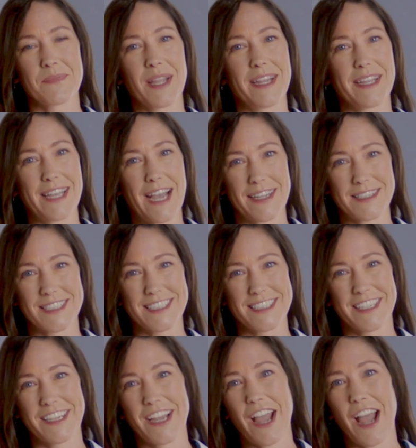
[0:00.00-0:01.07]
Yes,
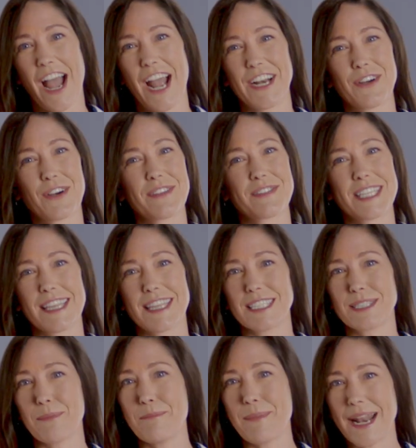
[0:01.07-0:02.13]
I know I've said this
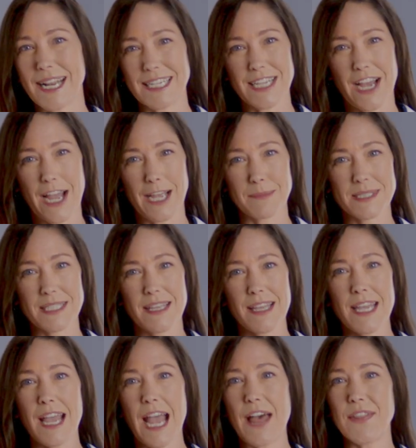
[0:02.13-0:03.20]
many times,
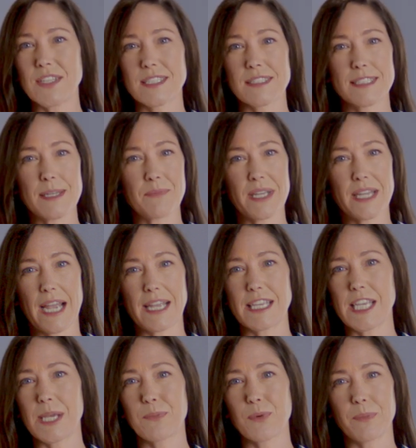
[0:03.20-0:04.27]
and this is something I
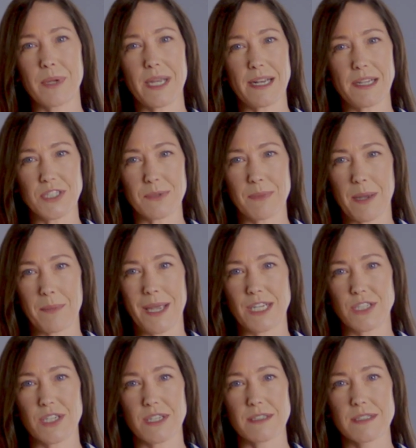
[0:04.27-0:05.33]
keep repeating to my
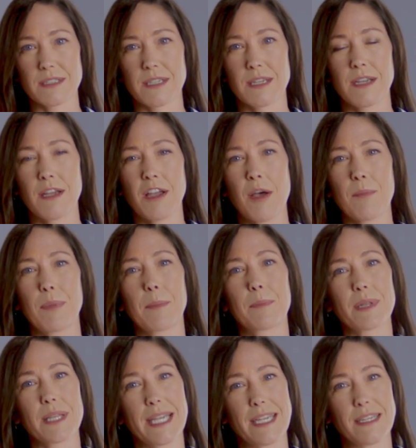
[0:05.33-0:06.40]
patients, but
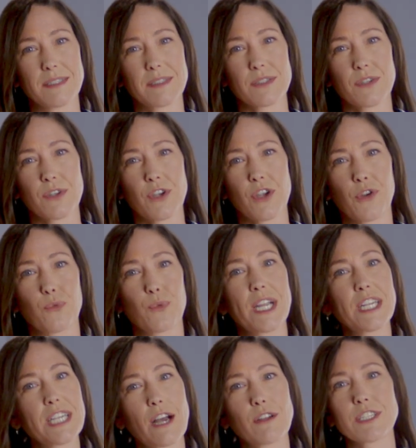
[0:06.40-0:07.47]
please reach
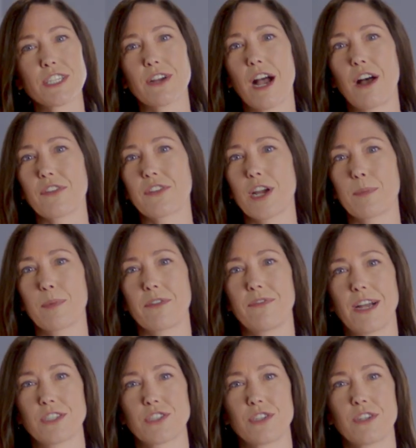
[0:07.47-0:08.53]
out to your healthcare
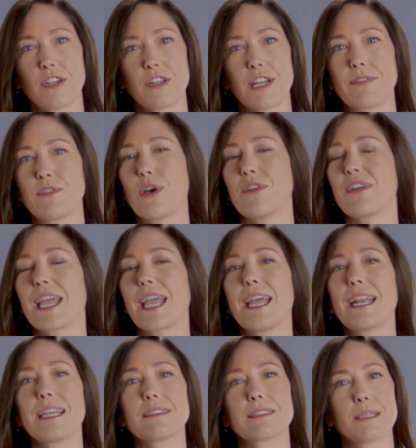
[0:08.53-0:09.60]
professional if you have
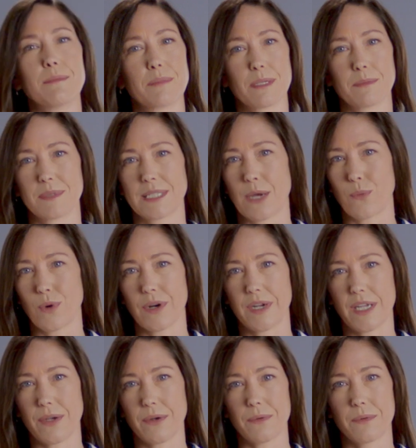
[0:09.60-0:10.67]
any symptoms that worry
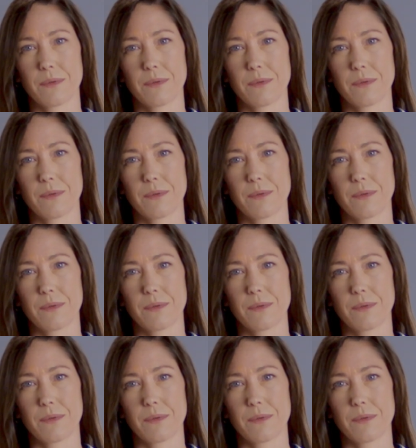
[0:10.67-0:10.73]
you.